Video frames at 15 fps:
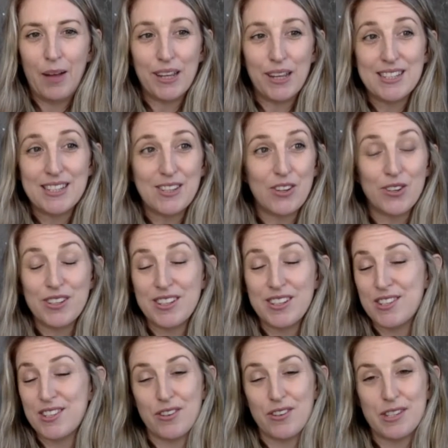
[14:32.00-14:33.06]
it's
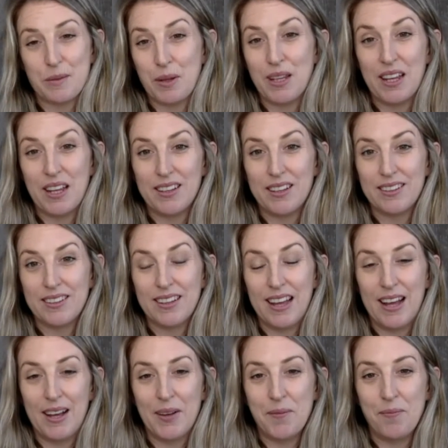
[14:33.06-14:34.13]
so similar.
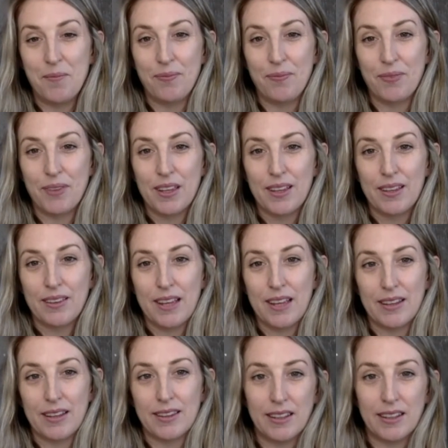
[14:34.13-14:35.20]
Mm-hmm.
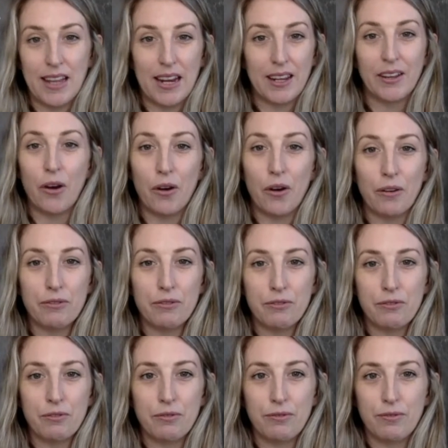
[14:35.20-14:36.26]
The letting go of
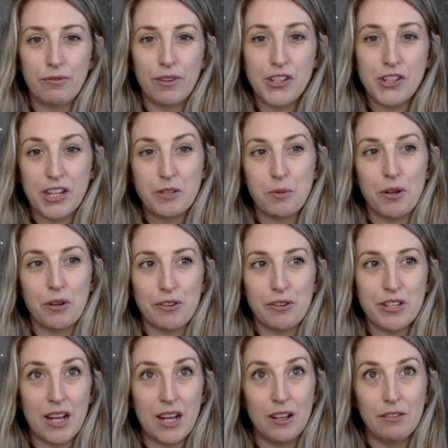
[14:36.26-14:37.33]
the judgment of
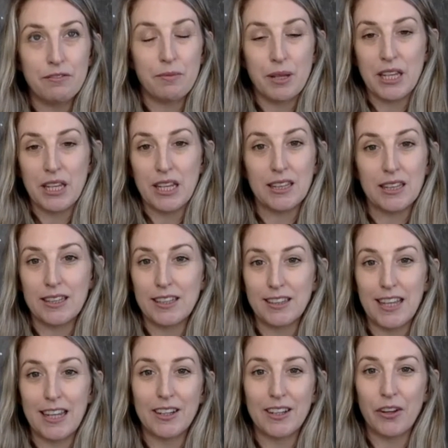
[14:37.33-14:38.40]
yourself, but then
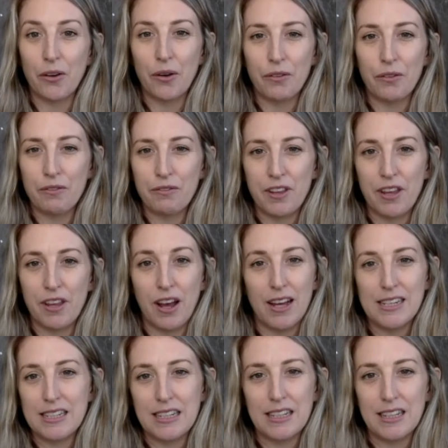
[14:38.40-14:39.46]
letting go of the
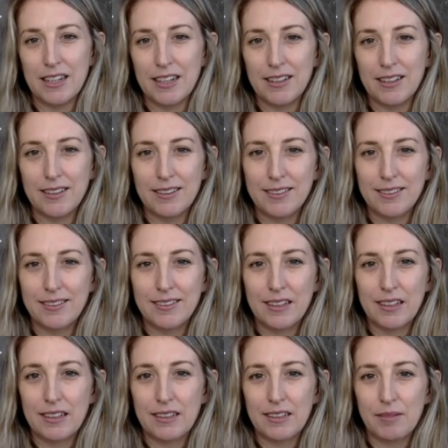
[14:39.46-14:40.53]
idea that
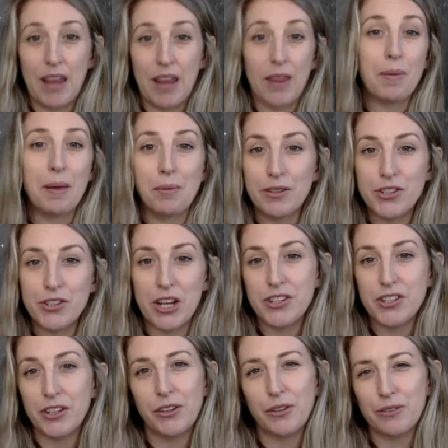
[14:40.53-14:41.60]
other people are
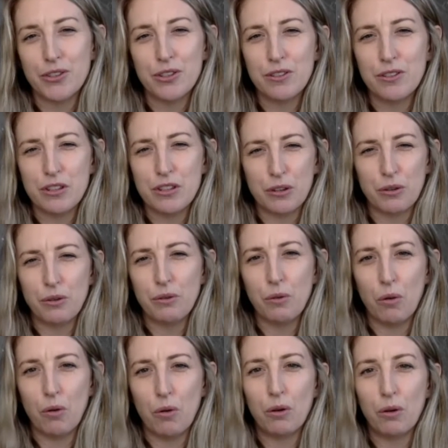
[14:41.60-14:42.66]
judging you too,
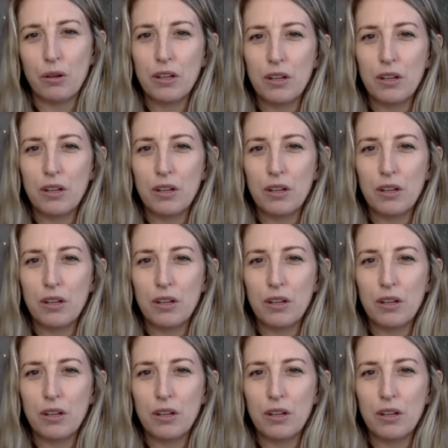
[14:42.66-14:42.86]
or